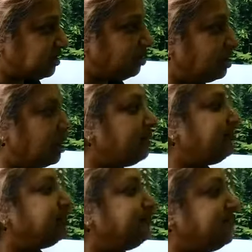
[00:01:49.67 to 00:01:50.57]
You're not
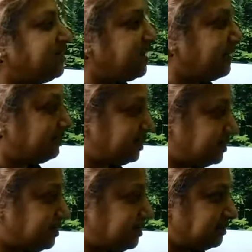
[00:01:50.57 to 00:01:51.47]
able to maintain happiness.
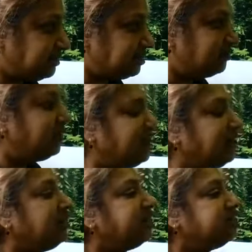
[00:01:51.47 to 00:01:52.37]
Correct. So we're
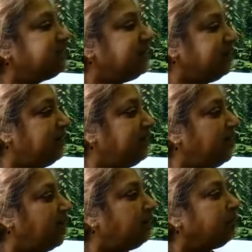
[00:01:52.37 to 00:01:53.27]
going to see
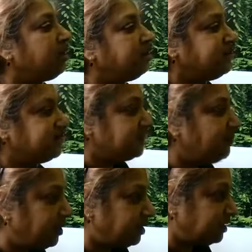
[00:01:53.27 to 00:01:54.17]
how can we
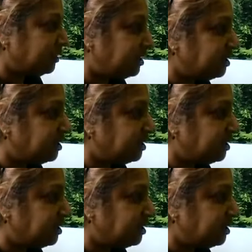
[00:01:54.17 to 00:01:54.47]
separate that.